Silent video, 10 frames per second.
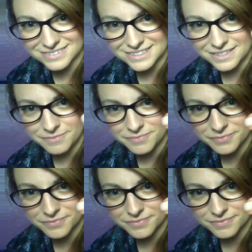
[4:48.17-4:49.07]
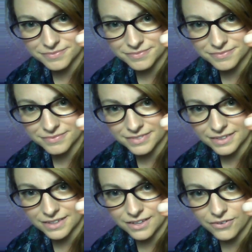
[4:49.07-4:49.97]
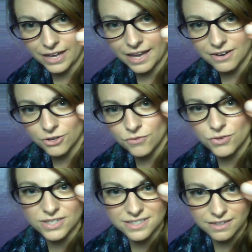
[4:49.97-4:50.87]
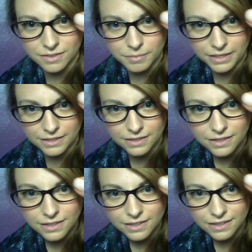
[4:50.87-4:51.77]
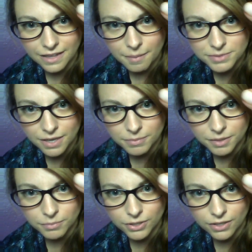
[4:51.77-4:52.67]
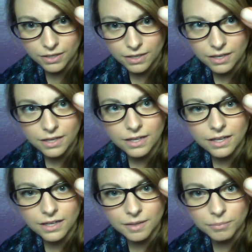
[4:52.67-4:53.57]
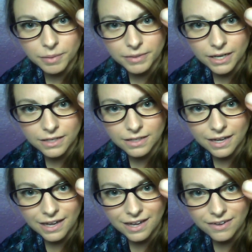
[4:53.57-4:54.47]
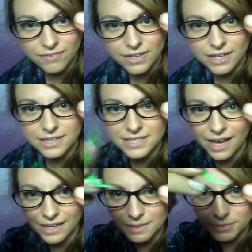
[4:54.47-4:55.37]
See? Okay, I don't know if you can tell on my laptop computer. Probably not. I have a tiny